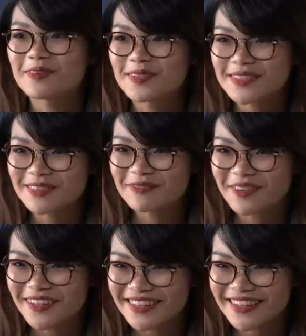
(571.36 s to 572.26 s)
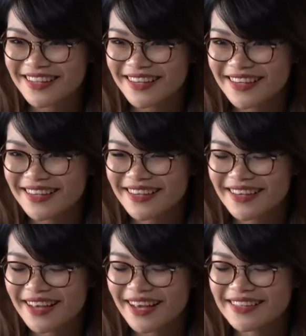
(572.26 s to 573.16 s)
most importantly,
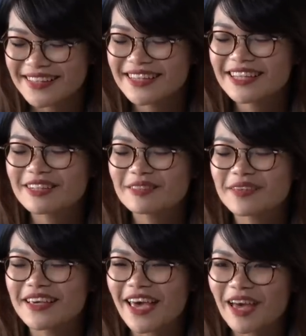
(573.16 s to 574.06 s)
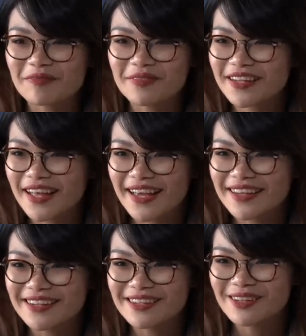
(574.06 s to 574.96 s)
I think he'll be happy that I
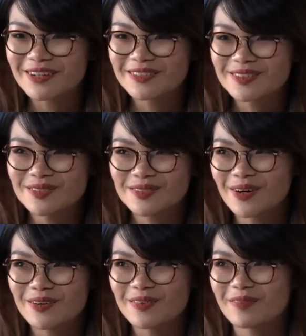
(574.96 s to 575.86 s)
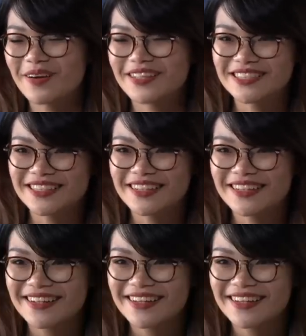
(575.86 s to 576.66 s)
didn't go too over budget.